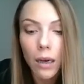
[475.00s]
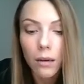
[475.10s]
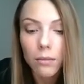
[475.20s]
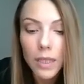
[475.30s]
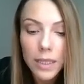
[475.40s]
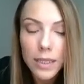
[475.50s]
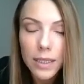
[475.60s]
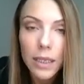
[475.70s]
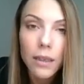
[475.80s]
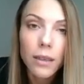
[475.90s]

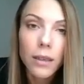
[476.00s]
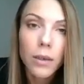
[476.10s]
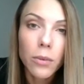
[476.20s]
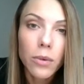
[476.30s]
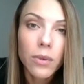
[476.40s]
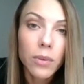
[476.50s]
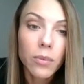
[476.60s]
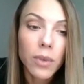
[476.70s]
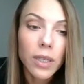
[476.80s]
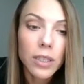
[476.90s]
Instead, they want their
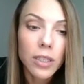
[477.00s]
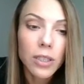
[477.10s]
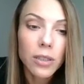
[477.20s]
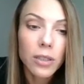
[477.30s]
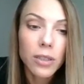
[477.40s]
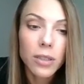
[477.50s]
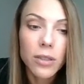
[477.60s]
practitioners